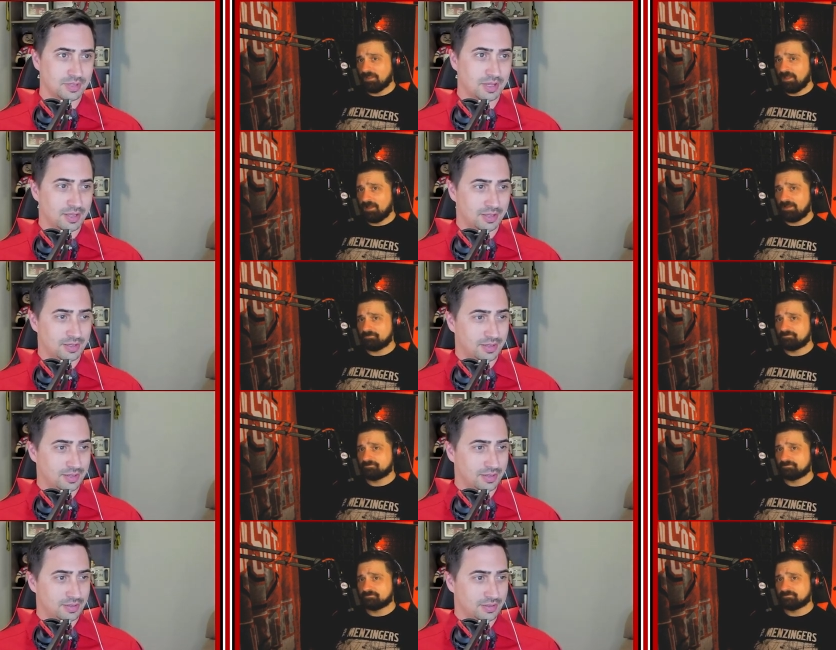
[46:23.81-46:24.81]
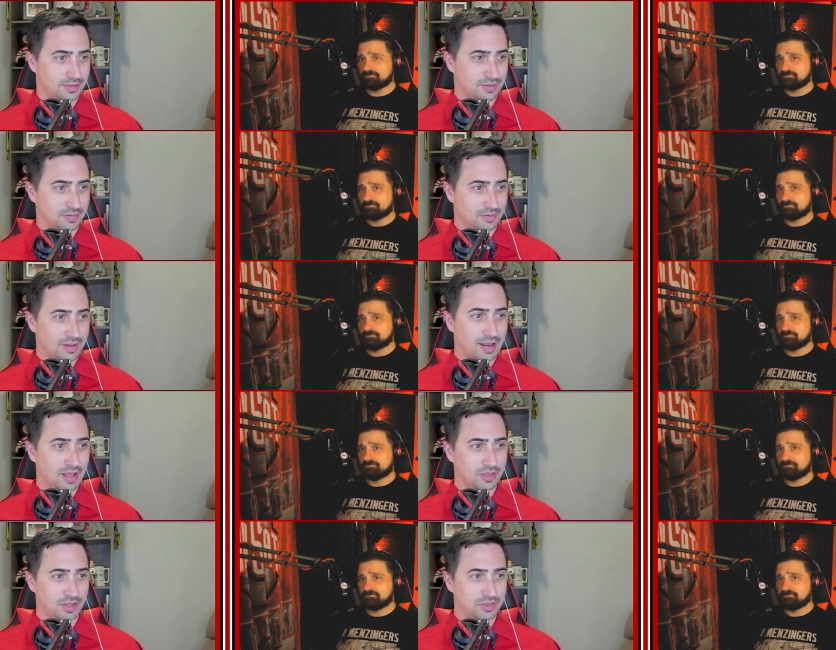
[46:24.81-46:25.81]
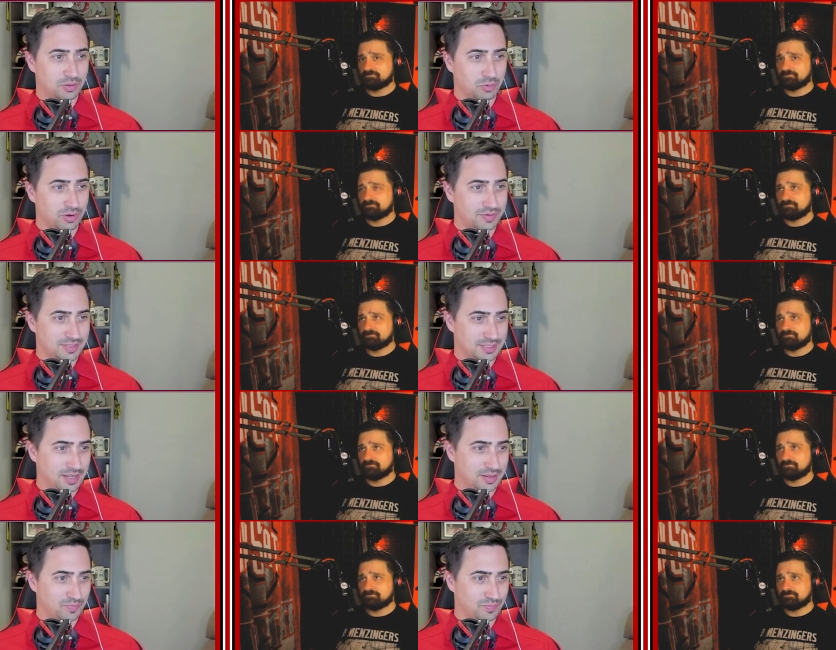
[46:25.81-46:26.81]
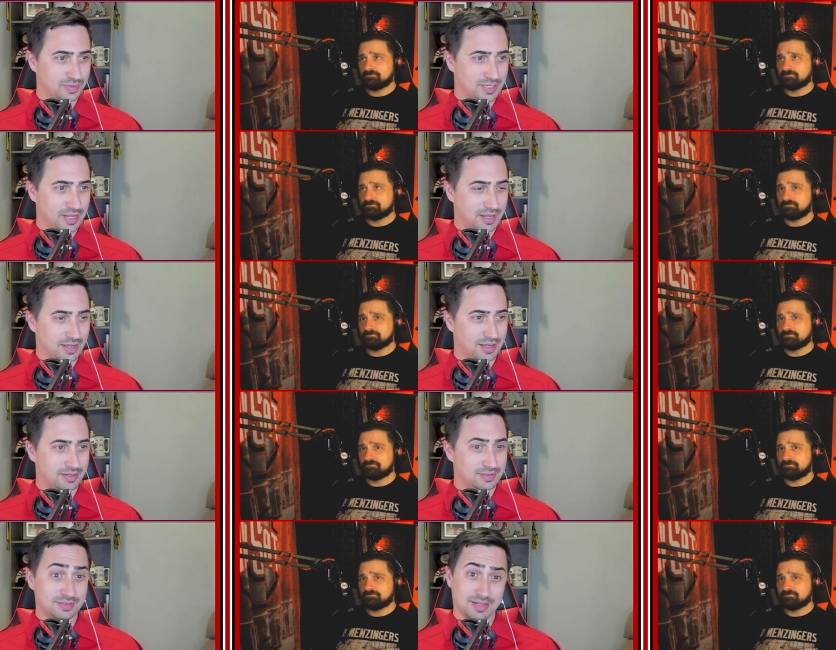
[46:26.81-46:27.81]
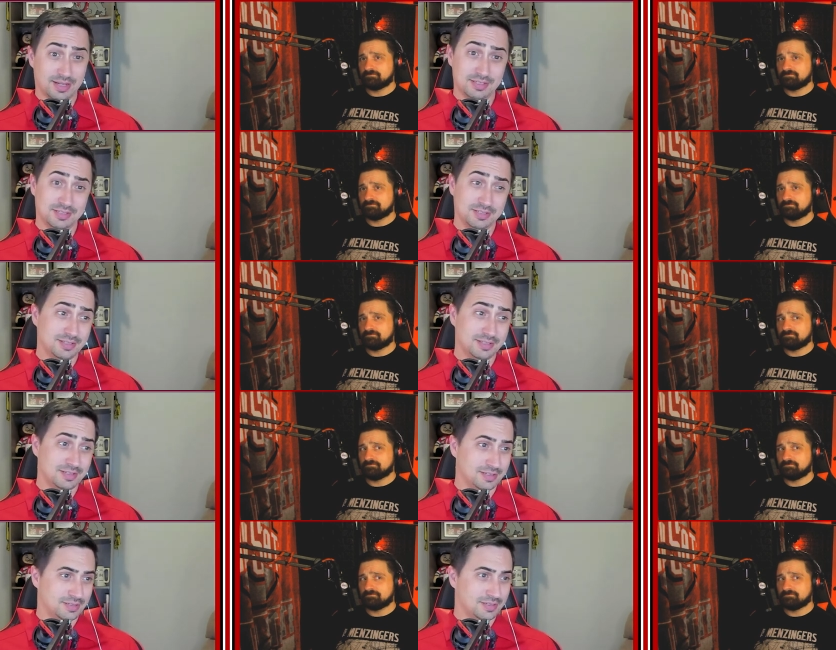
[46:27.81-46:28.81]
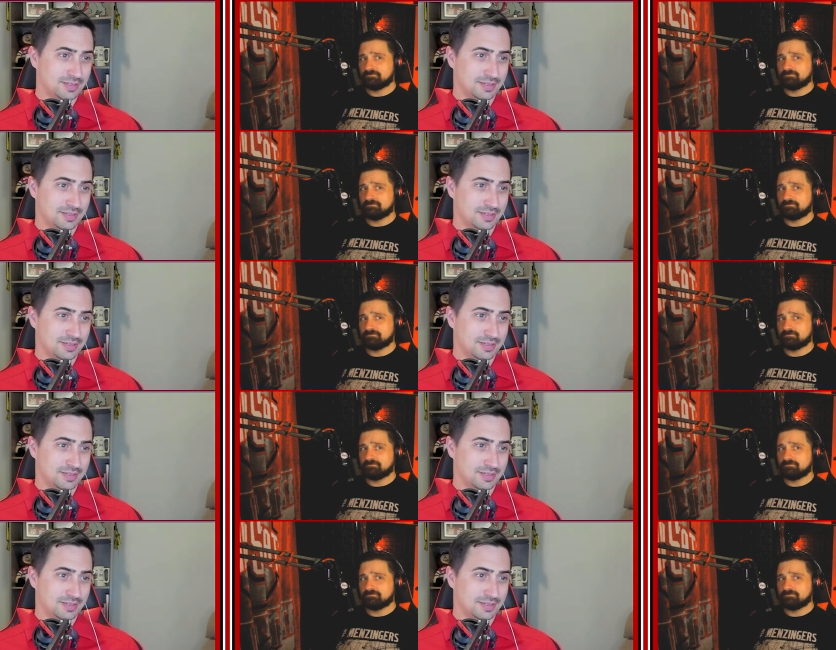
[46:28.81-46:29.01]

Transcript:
Speaker 1: Um, I, th- I think one of his games had... Oh, actually...